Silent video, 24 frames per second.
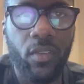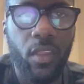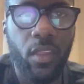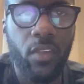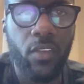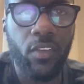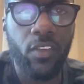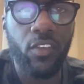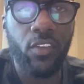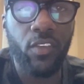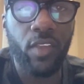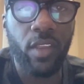let's
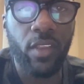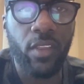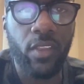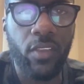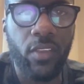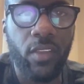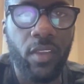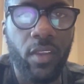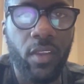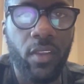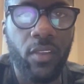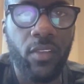just check
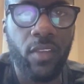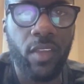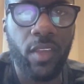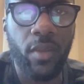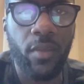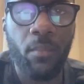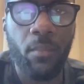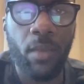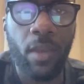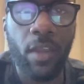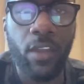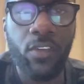this Airtable
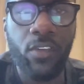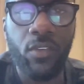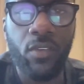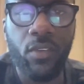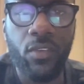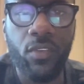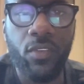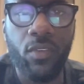module.